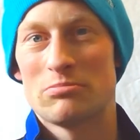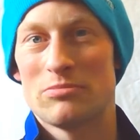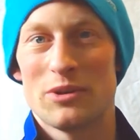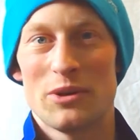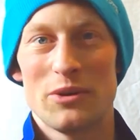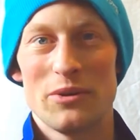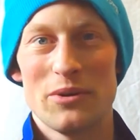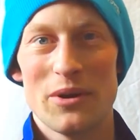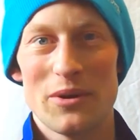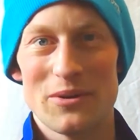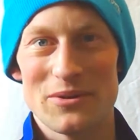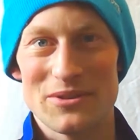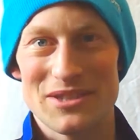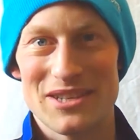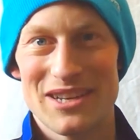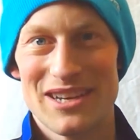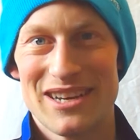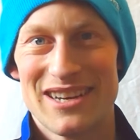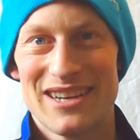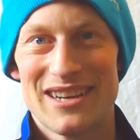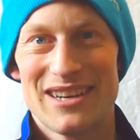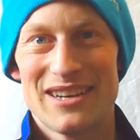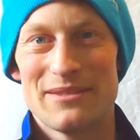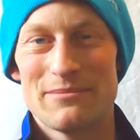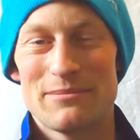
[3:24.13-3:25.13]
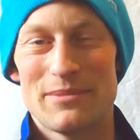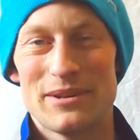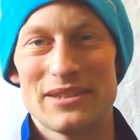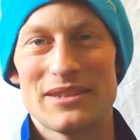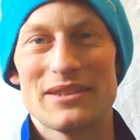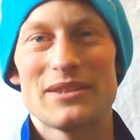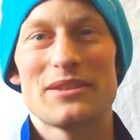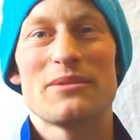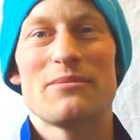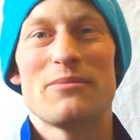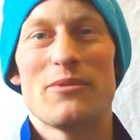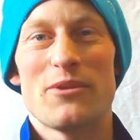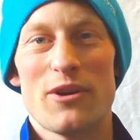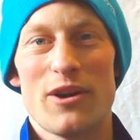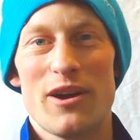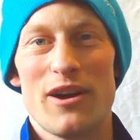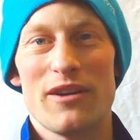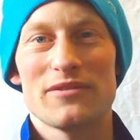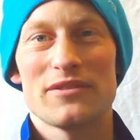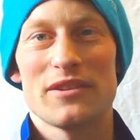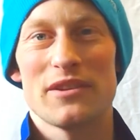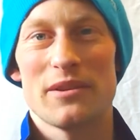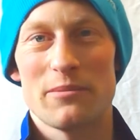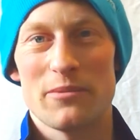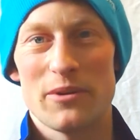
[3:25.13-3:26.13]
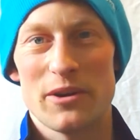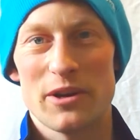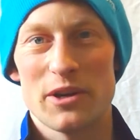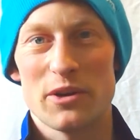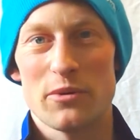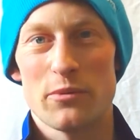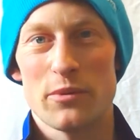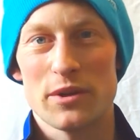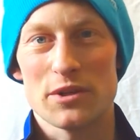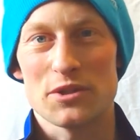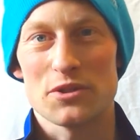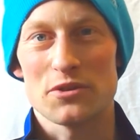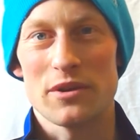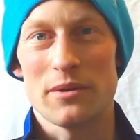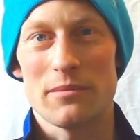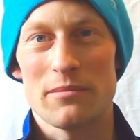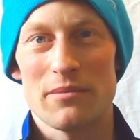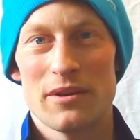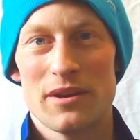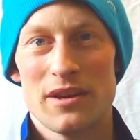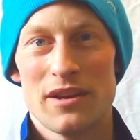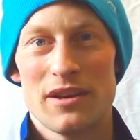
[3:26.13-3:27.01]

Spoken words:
Who knows? But the more often a breaker will trip,